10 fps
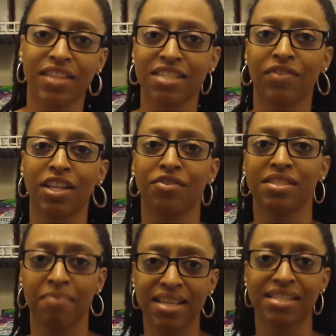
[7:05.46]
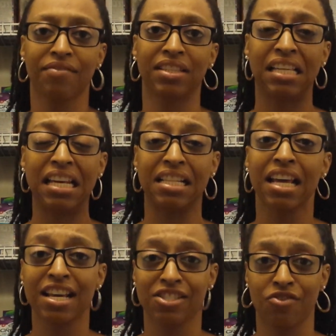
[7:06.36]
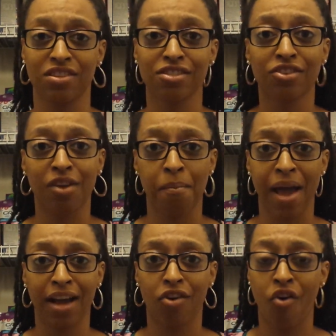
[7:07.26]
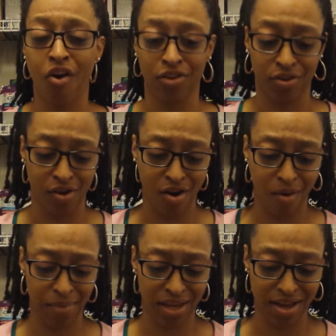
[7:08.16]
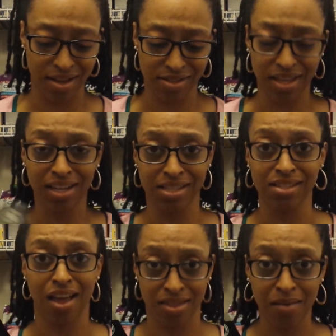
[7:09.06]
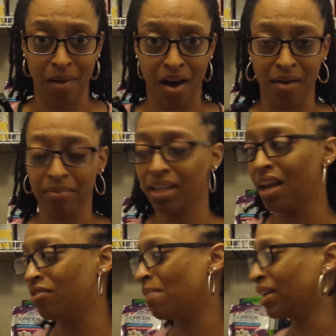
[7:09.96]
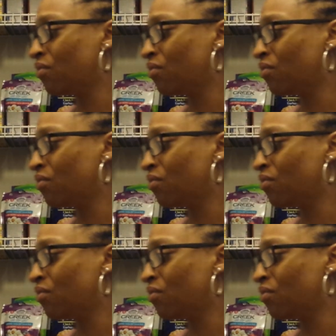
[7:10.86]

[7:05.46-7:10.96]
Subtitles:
this video, it's May 17th, so it's still on back order because it is the bomb and everybody